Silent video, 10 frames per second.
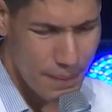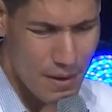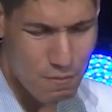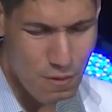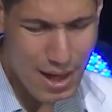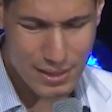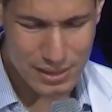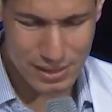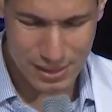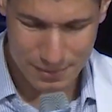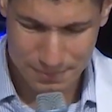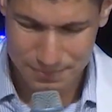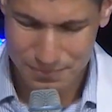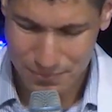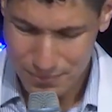And rest.
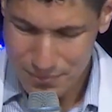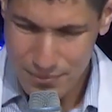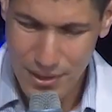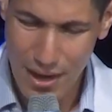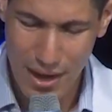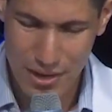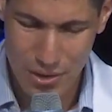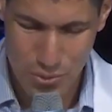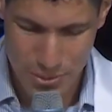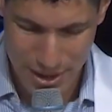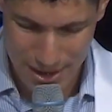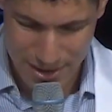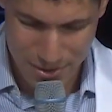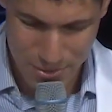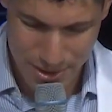Hallelujah,
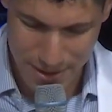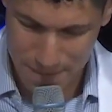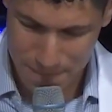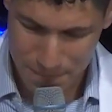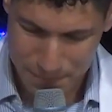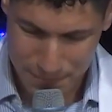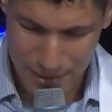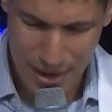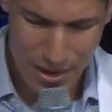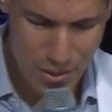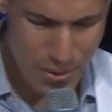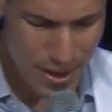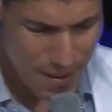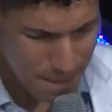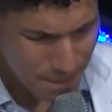hallelujah,
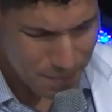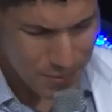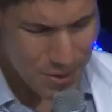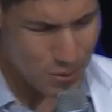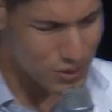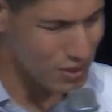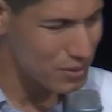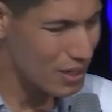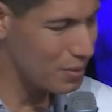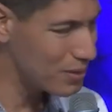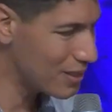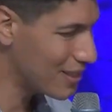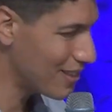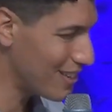hallelujah. You know, sometimes